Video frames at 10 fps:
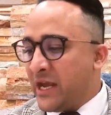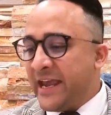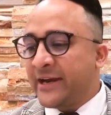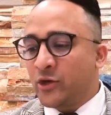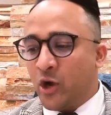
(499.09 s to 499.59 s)

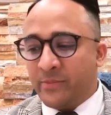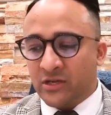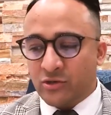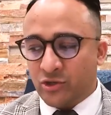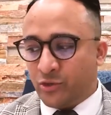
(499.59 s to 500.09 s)

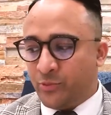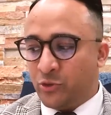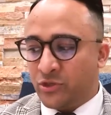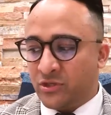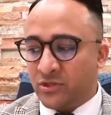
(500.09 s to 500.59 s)
economic
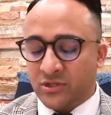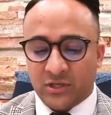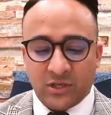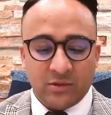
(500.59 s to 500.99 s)
contributions